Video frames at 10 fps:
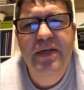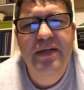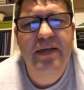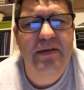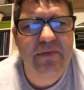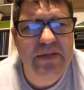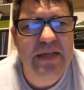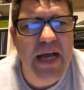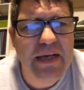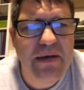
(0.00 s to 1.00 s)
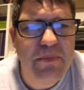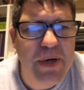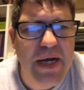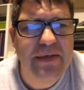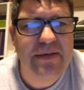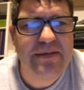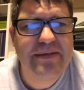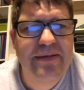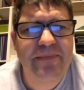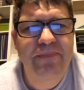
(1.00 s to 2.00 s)
kind of as guided practice,
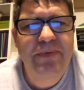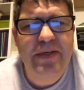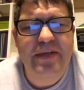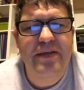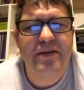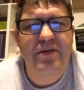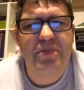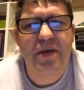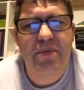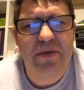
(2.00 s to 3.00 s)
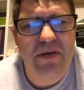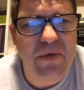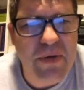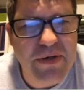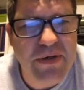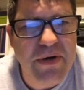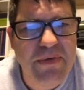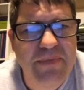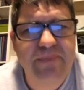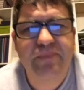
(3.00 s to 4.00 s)
and then you'll be able to go on your own.